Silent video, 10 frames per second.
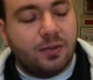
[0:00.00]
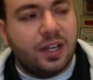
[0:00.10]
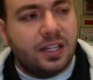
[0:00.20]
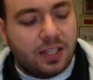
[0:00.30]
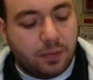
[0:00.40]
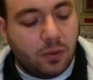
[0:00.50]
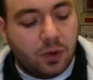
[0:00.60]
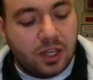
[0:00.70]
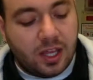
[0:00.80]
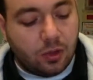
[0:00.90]
And it's like, but
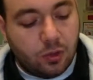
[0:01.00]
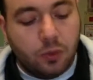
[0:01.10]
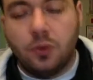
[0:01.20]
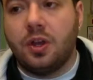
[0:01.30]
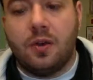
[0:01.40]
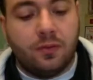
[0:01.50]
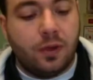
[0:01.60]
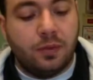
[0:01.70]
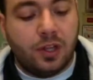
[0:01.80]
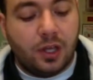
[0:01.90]
where did that cool come
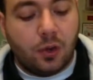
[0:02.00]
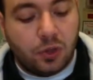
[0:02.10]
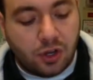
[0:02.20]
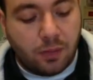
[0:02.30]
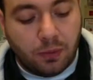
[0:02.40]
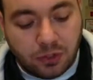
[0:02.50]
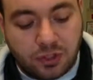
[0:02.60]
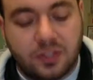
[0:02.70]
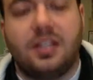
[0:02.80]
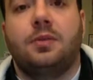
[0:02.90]
from? They're like, oh, the
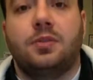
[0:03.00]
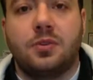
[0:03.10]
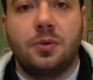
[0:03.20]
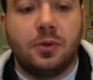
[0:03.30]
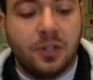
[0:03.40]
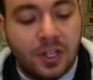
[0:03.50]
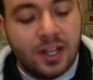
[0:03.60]
commercial said it was cool,